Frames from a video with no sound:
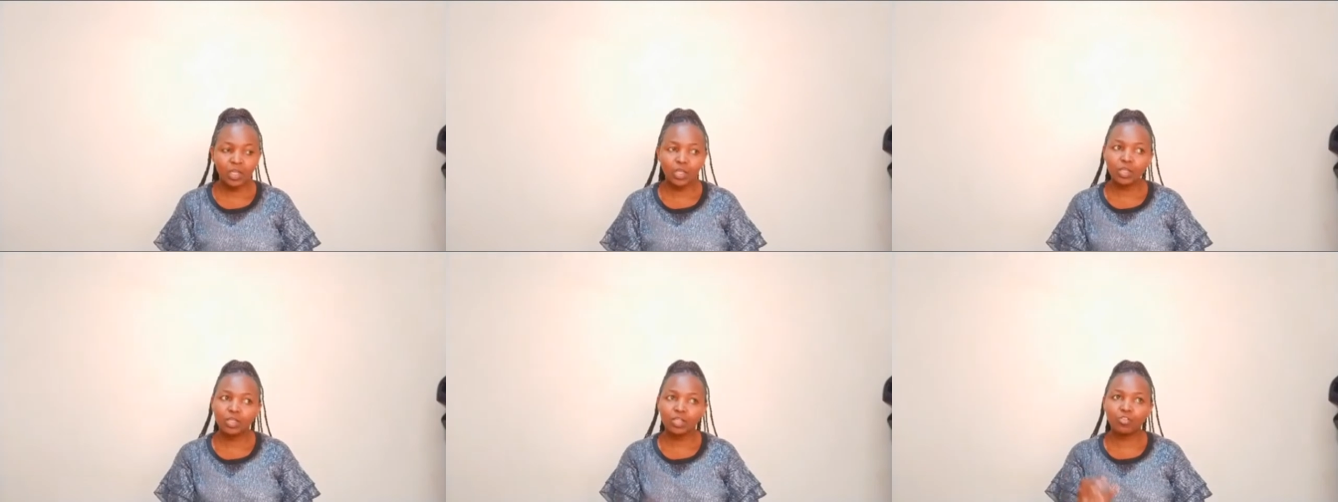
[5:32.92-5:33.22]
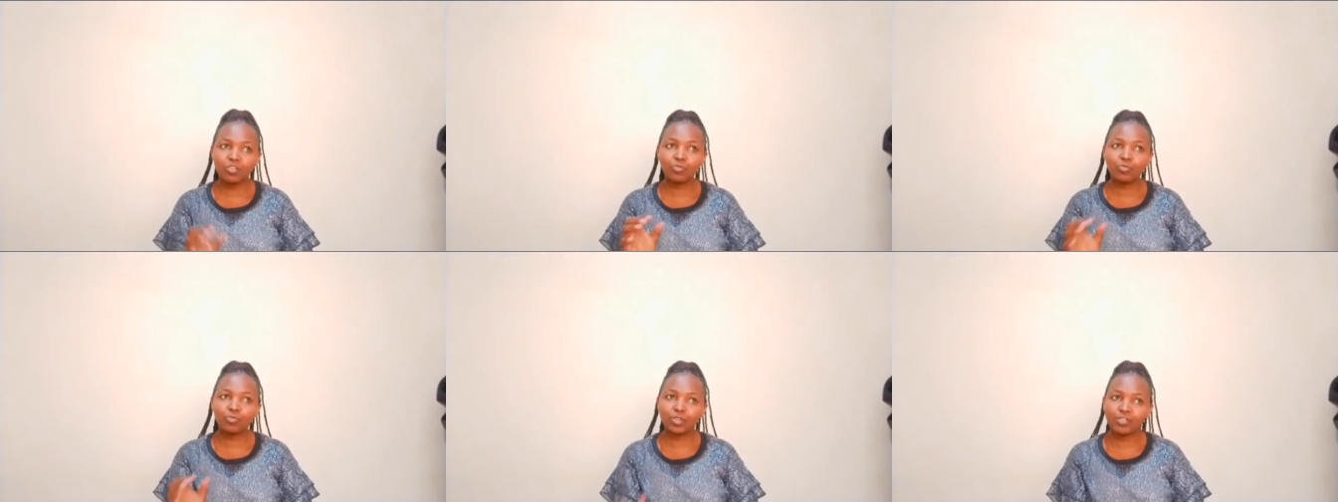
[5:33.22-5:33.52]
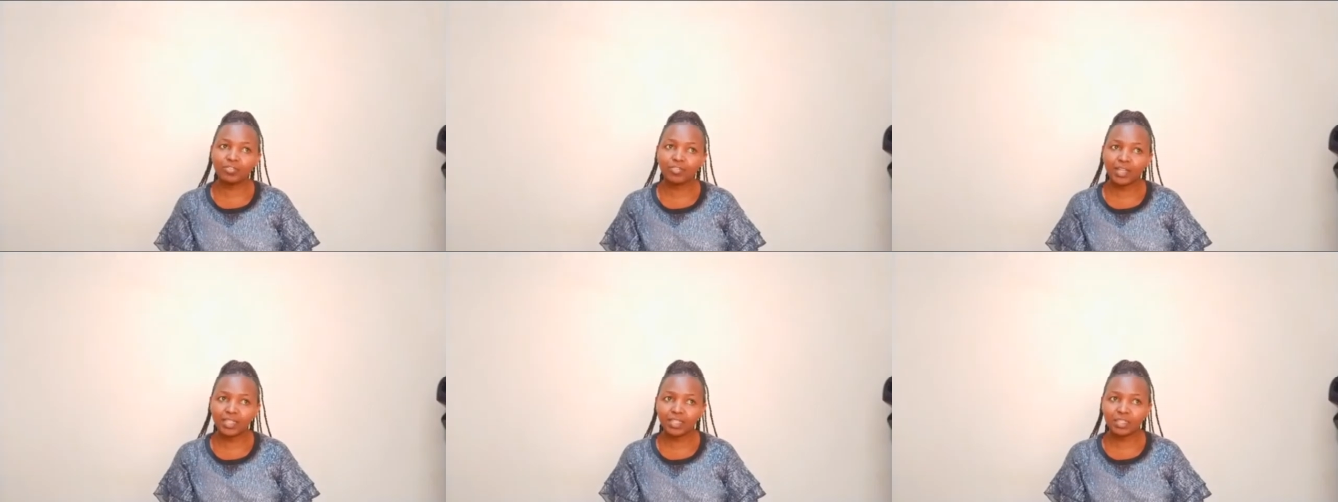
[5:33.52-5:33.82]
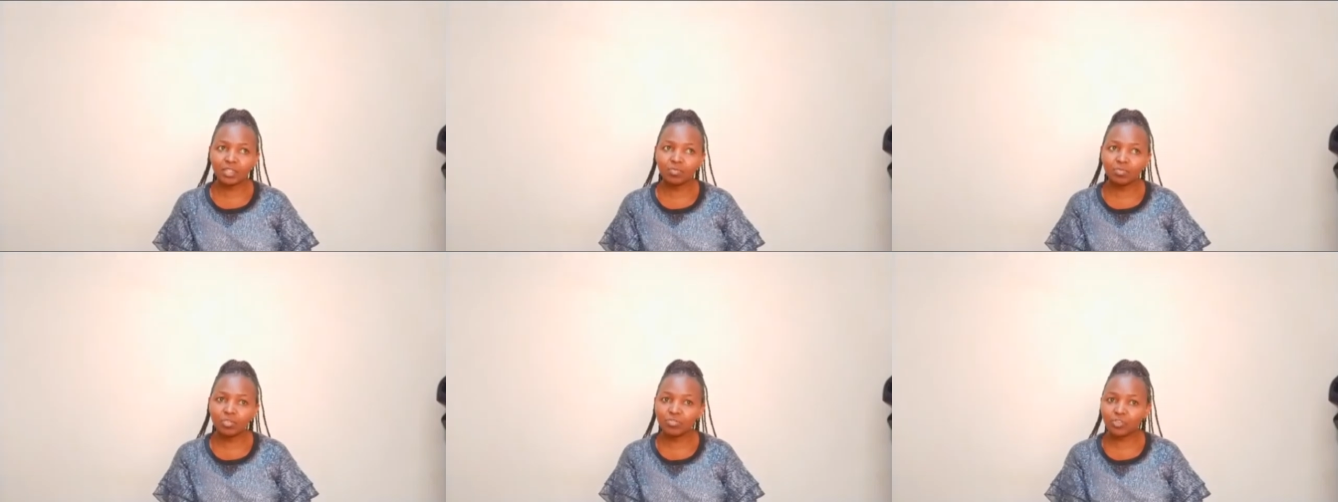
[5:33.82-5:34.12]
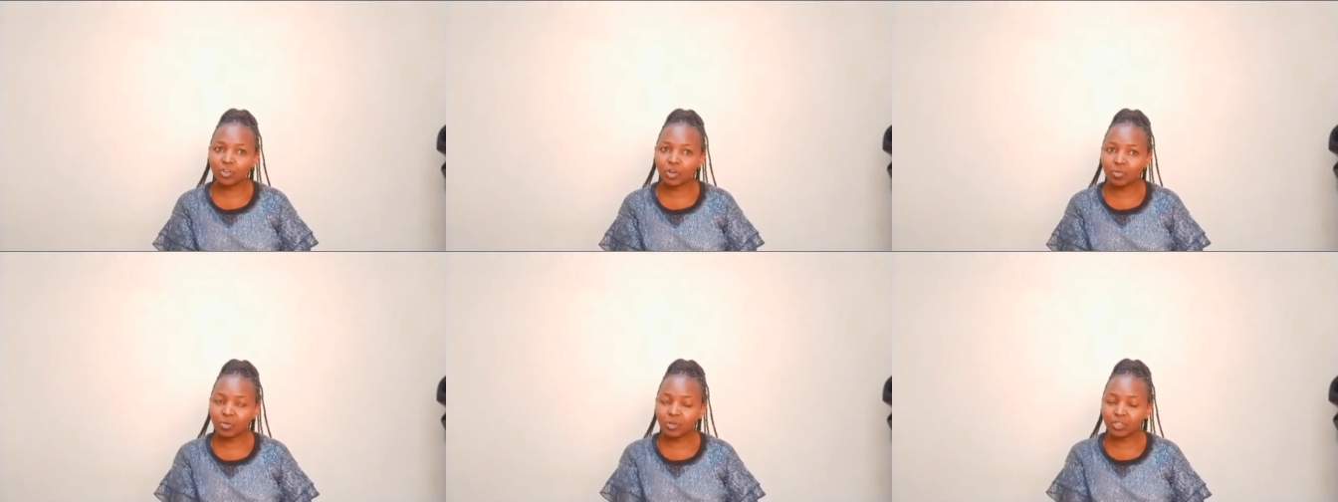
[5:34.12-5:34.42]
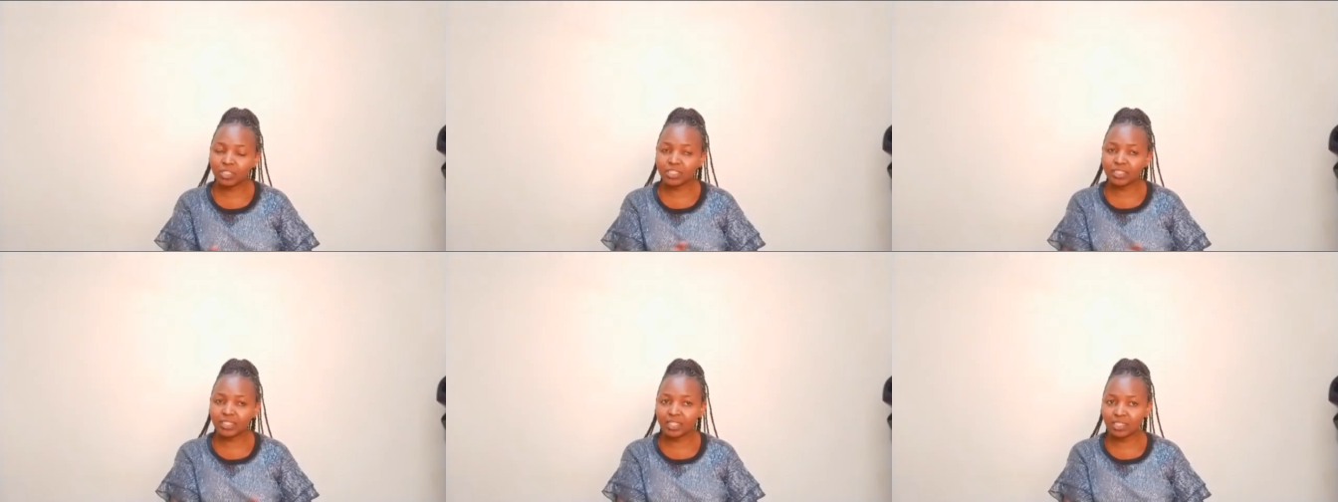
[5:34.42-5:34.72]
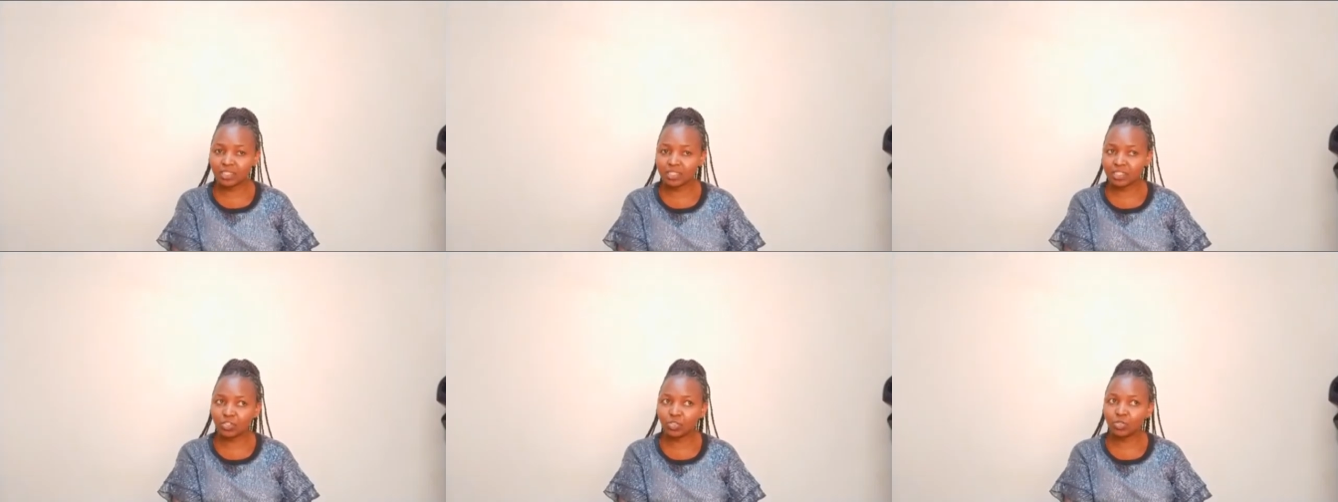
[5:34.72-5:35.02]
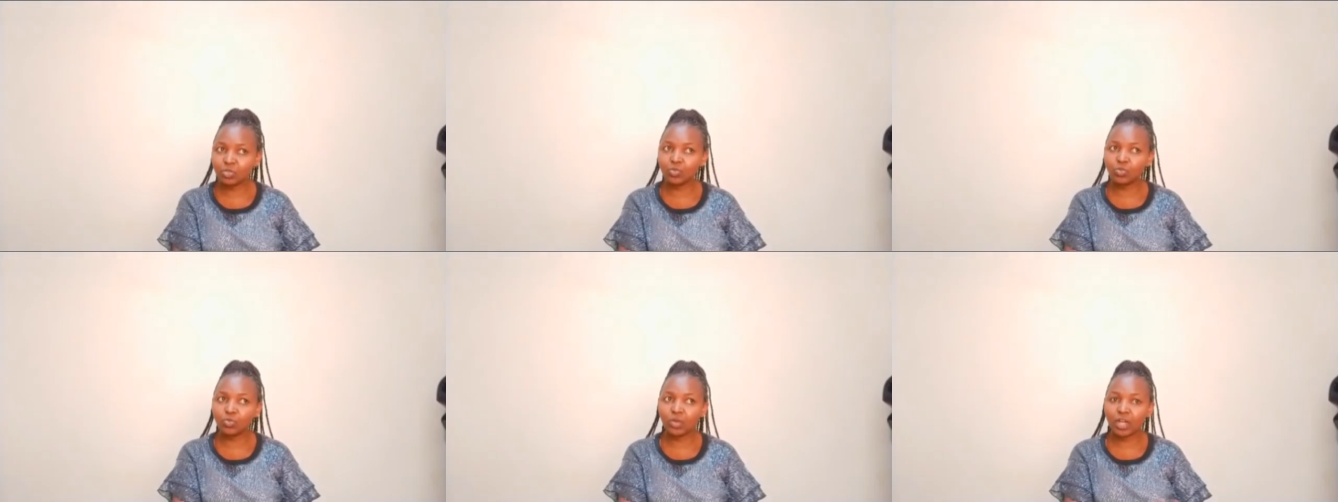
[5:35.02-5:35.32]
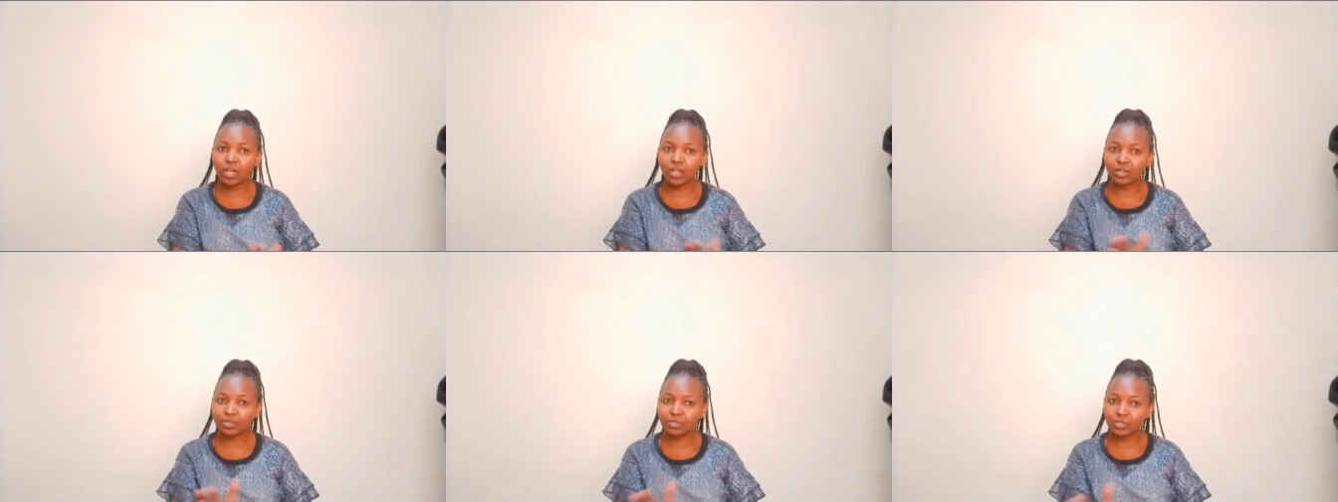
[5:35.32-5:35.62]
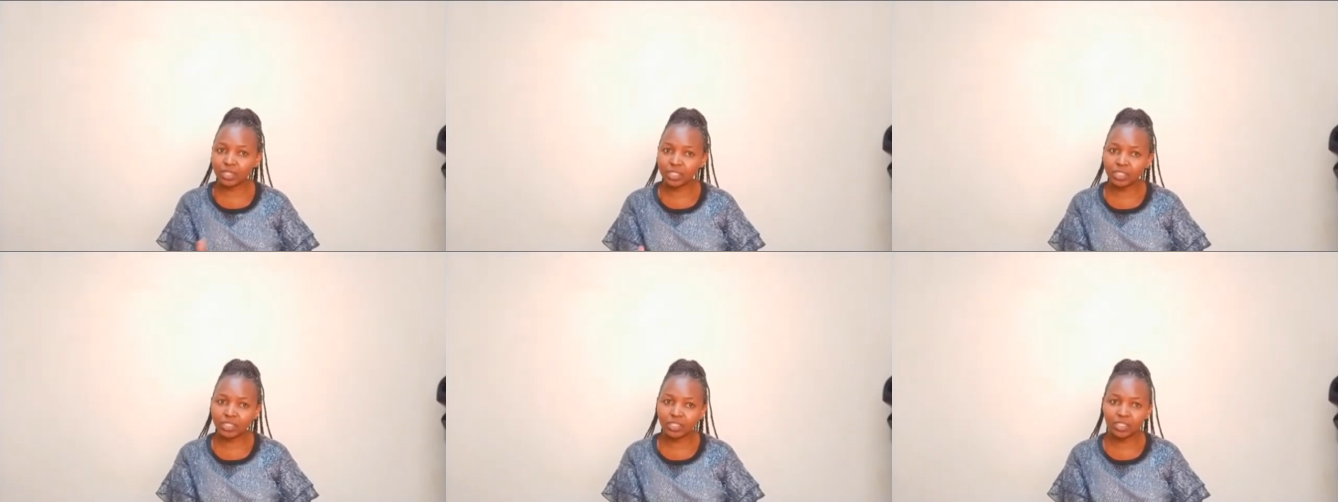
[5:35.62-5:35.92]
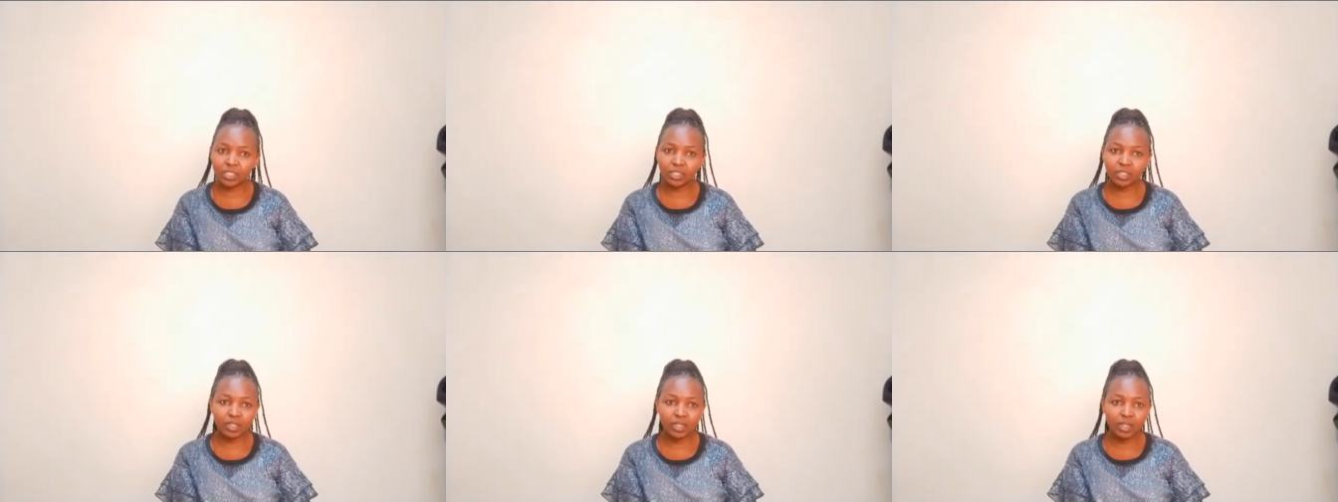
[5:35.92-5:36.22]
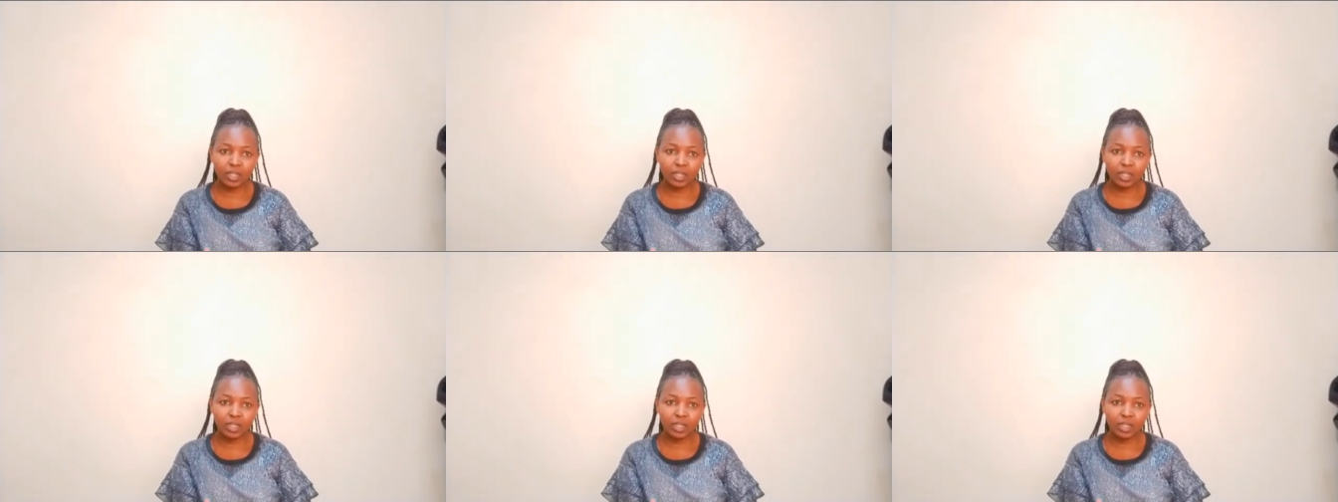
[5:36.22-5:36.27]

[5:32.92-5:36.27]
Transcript: if previously, before monetization, you are creating